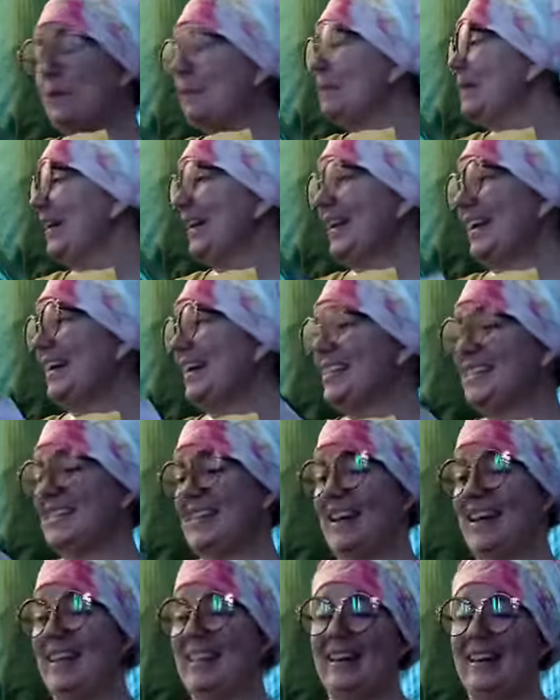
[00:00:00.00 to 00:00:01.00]
nobody
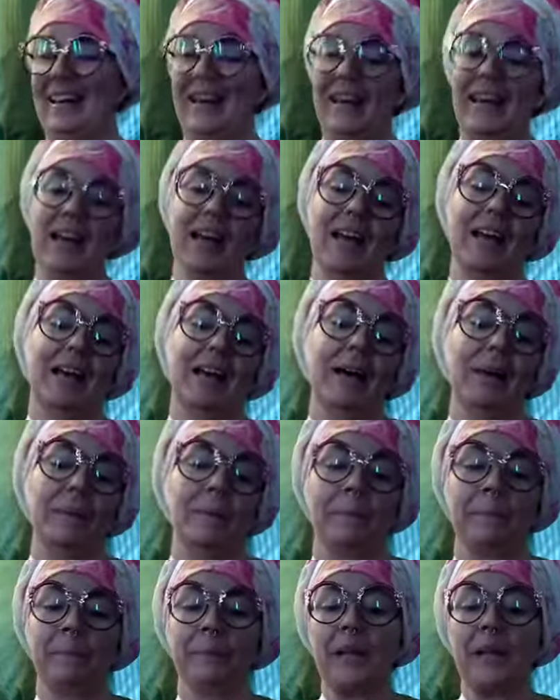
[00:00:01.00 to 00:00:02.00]
eats anything. We should plant
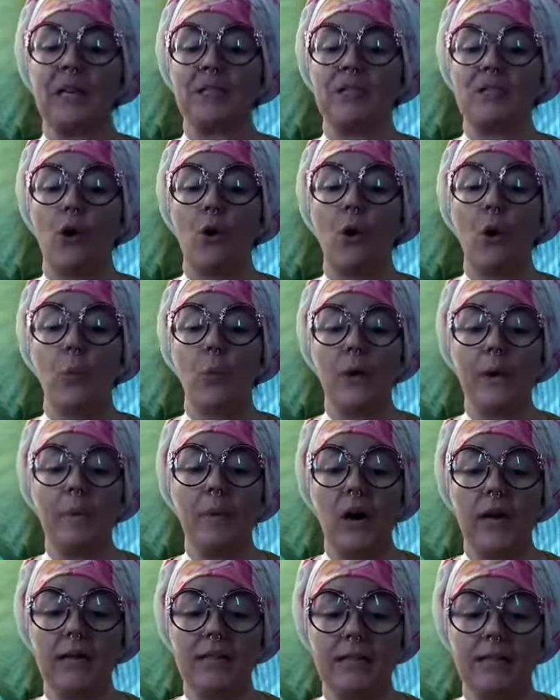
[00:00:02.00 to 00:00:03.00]
stuff. so like we
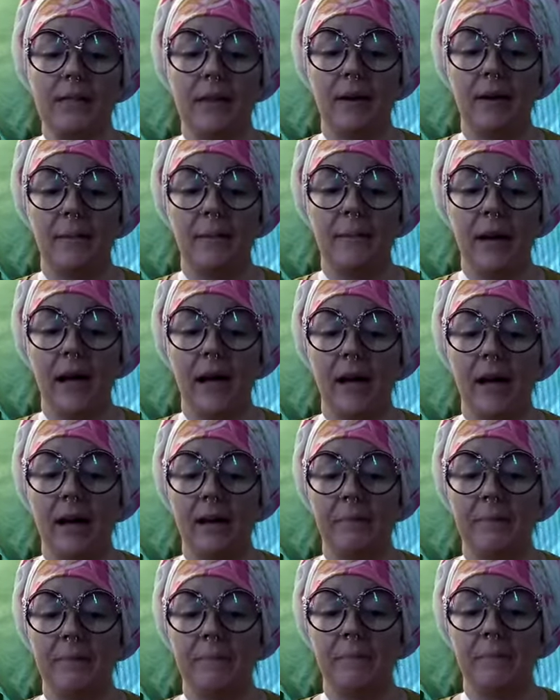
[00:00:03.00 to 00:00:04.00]
bought some
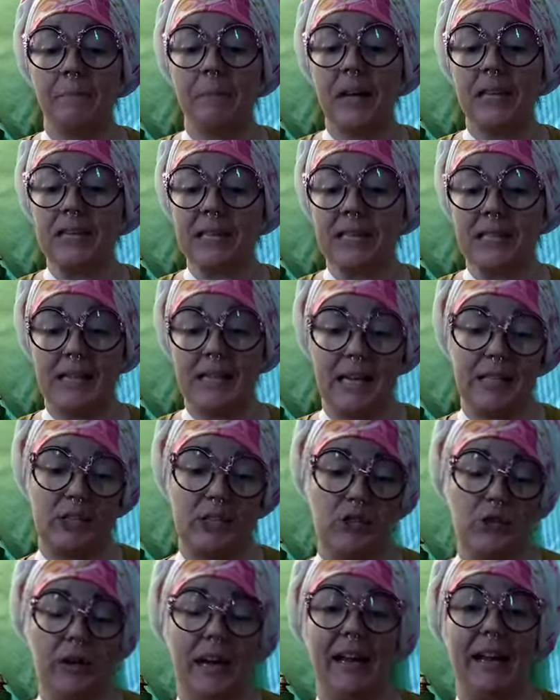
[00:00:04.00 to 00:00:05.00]
um, Munstead
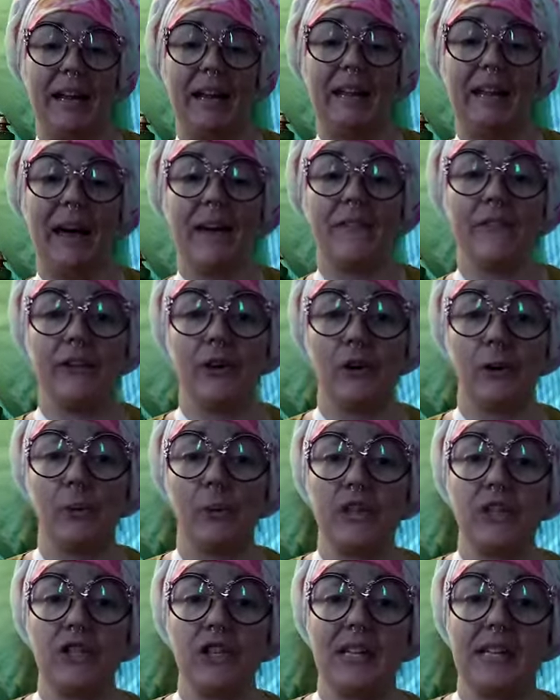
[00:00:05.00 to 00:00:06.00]
strain lavender,
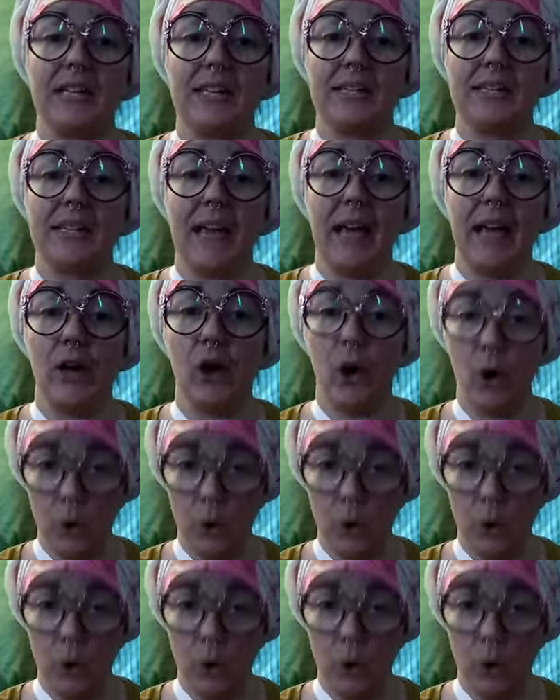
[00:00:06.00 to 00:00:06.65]
which is a